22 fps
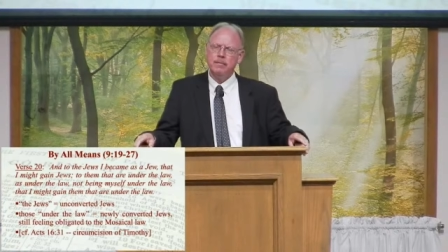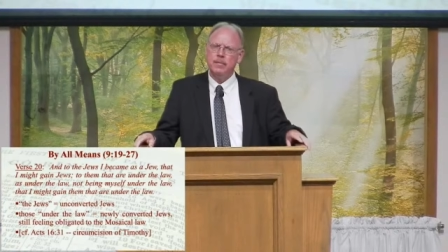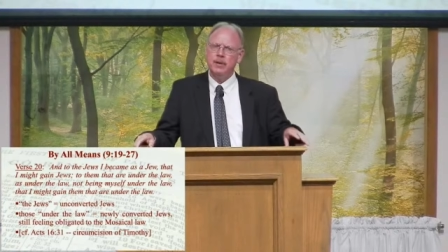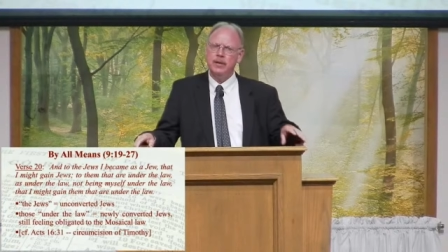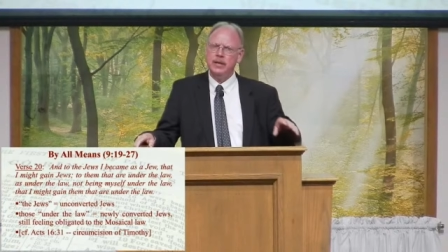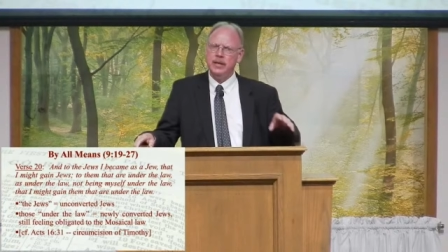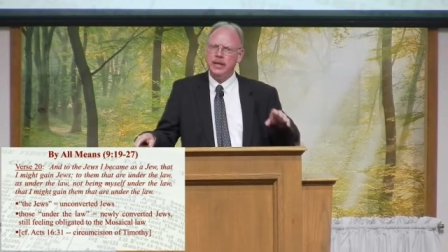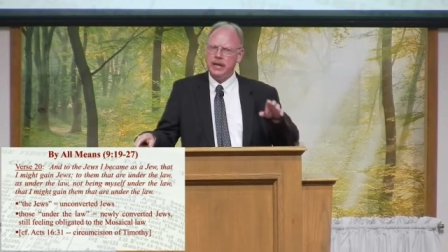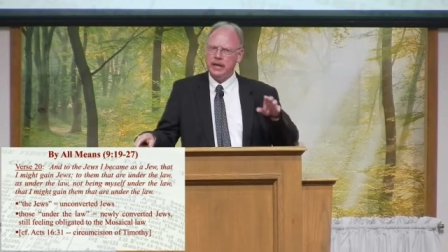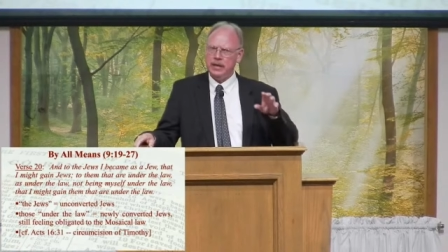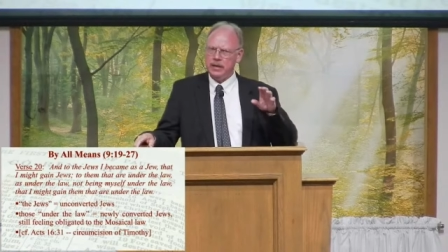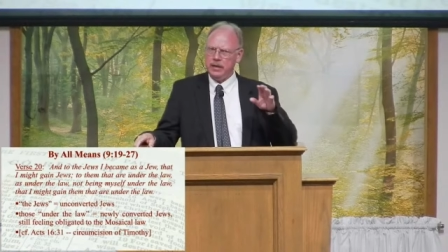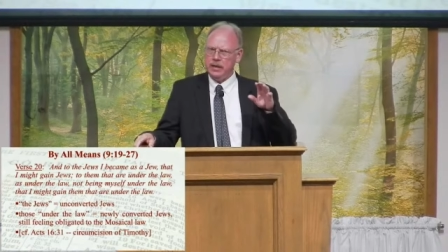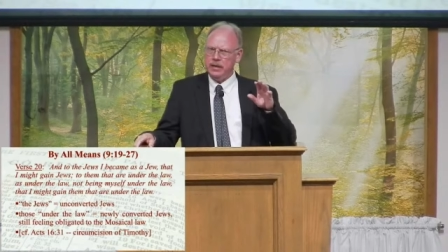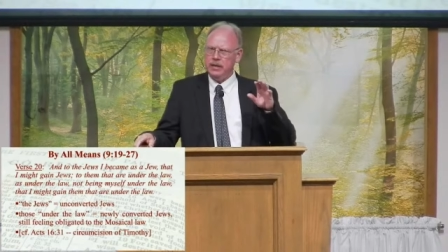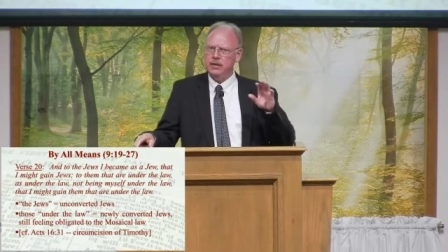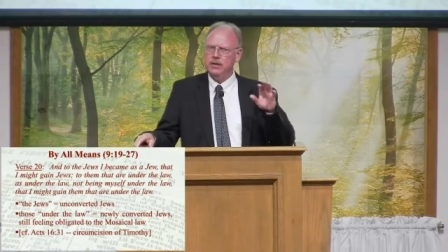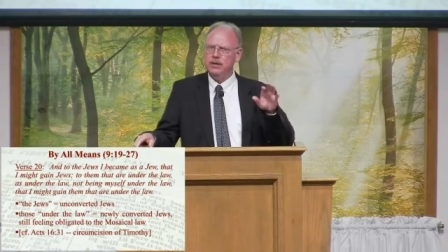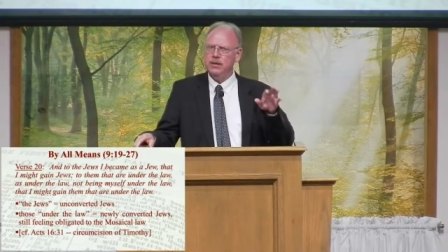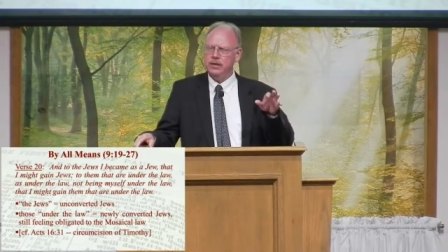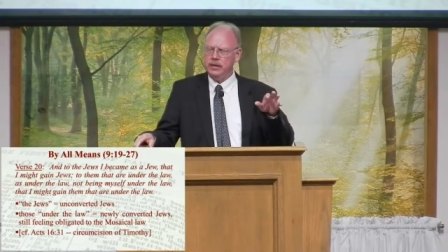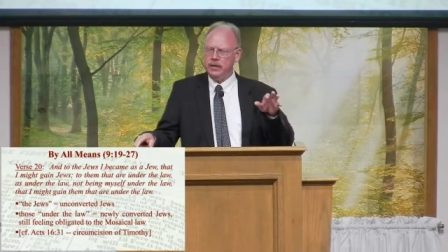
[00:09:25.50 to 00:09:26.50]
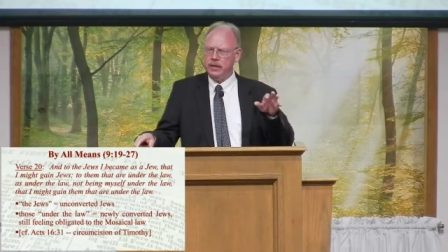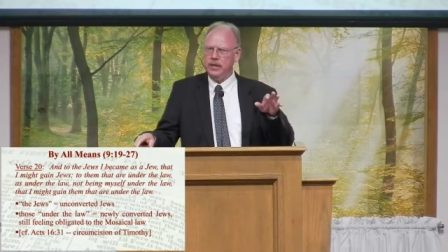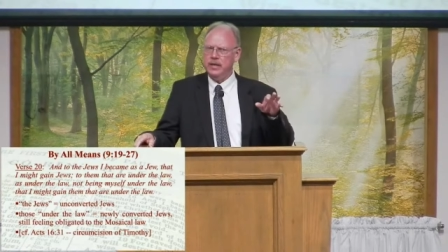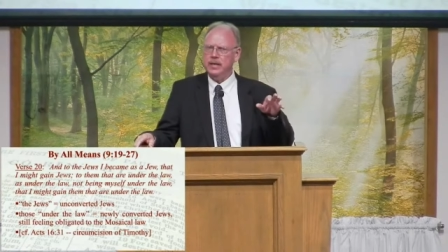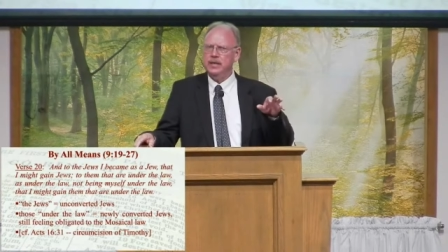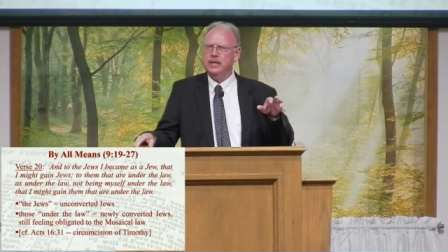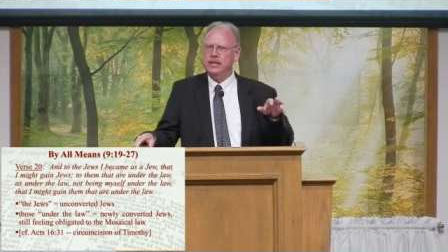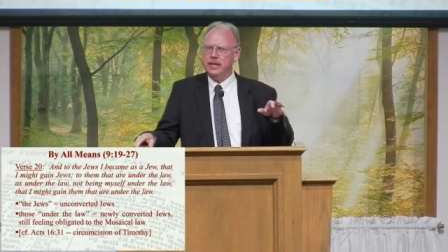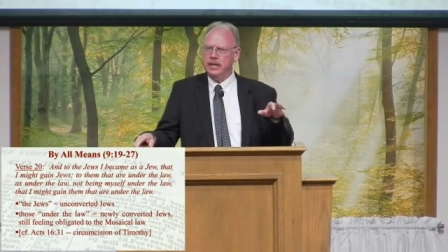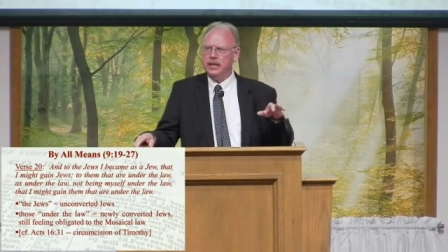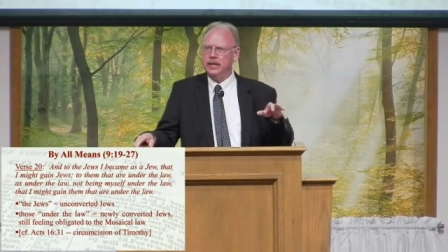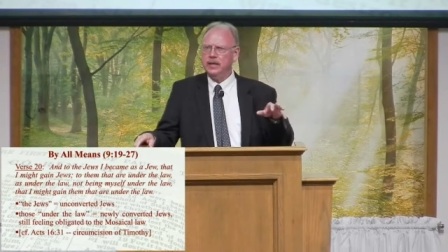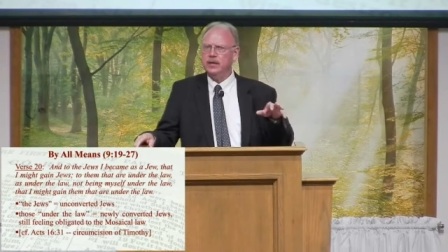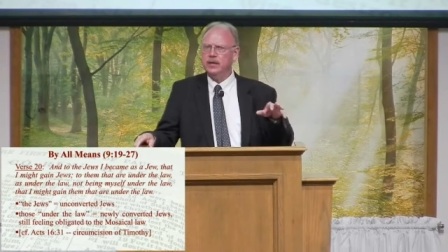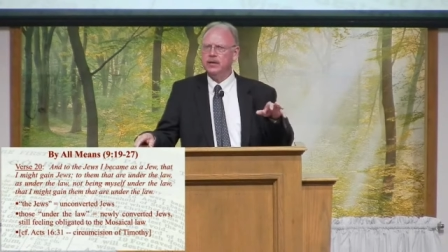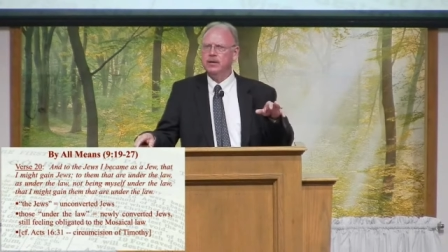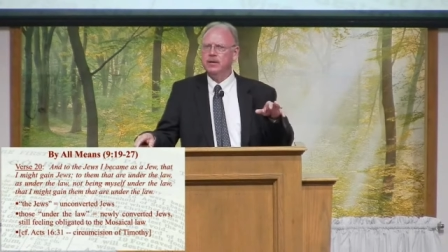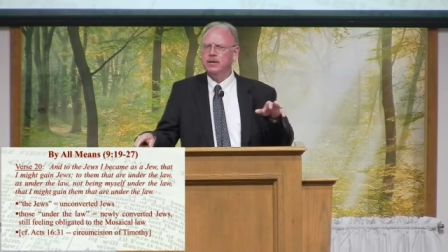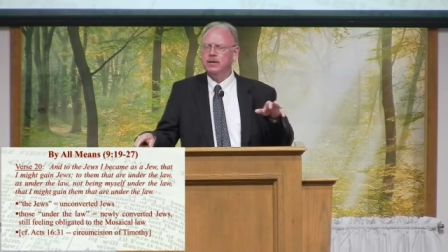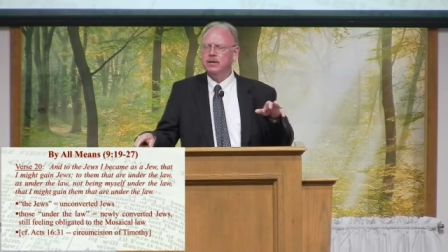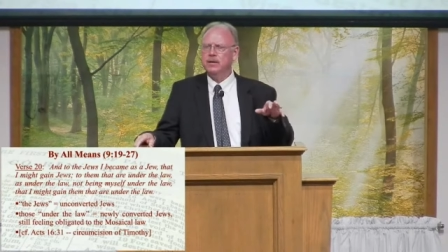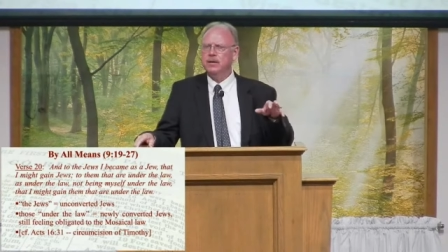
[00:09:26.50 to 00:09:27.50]
But he, had, he, did, he did
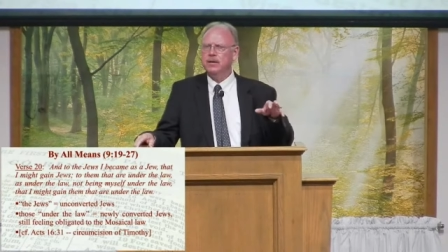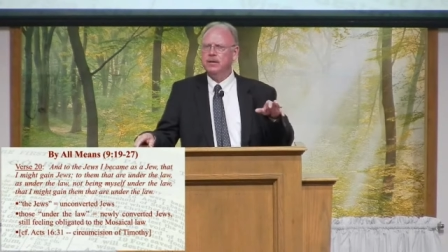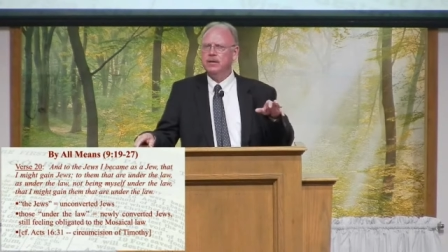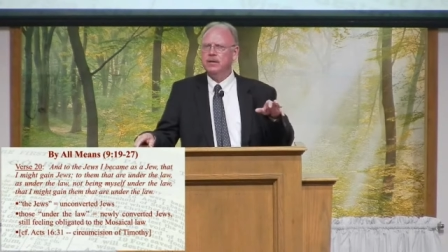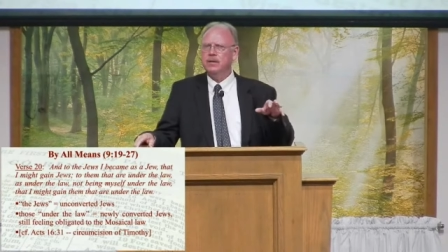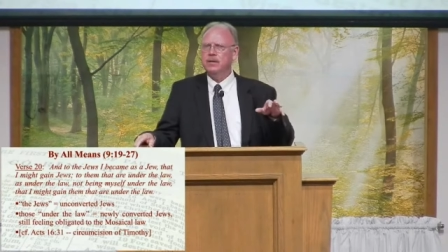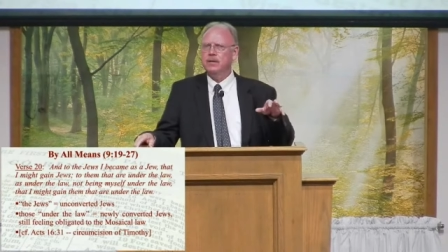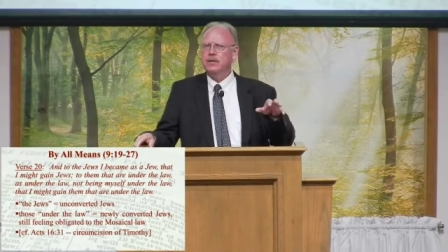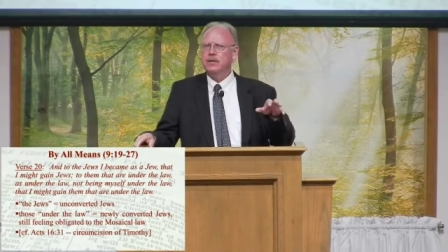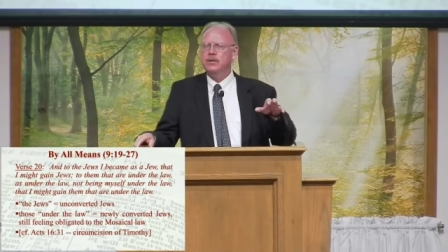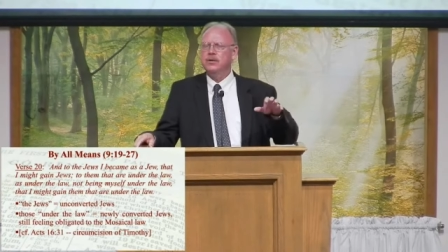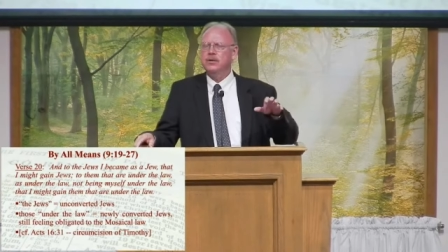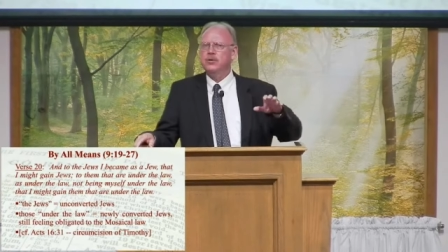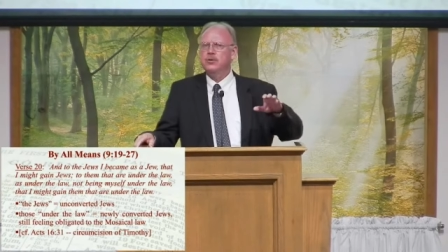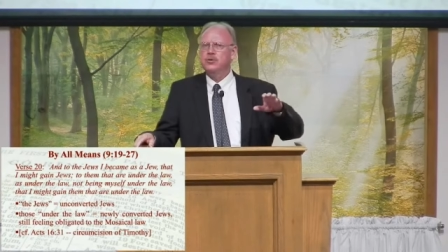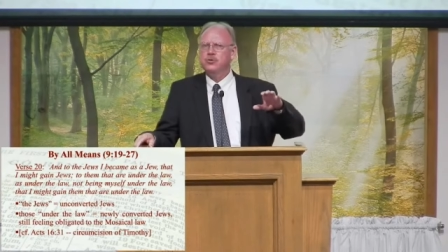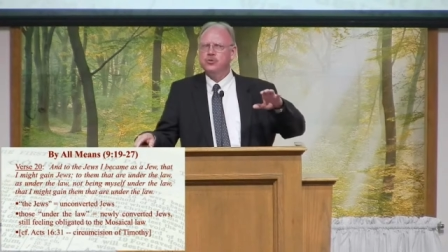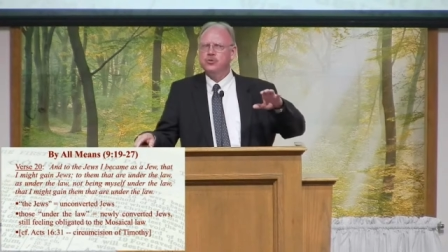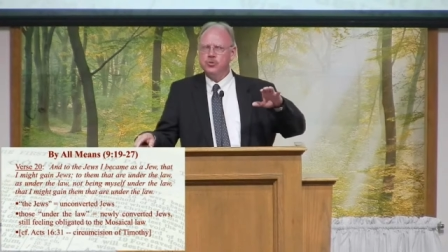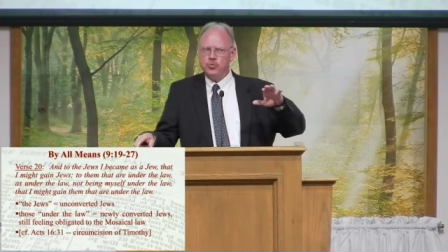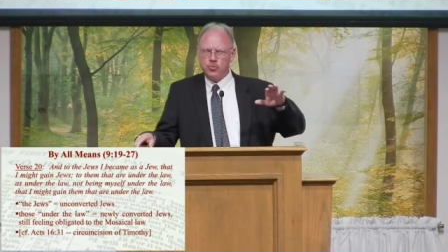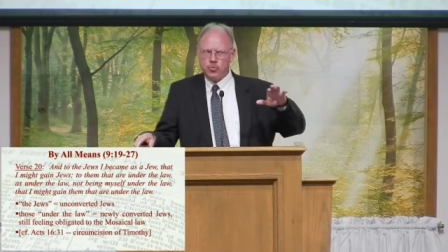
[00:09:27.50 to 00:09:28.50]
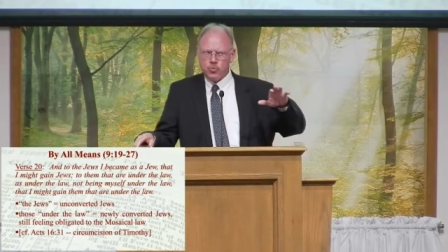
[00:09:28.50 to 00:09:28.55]
it to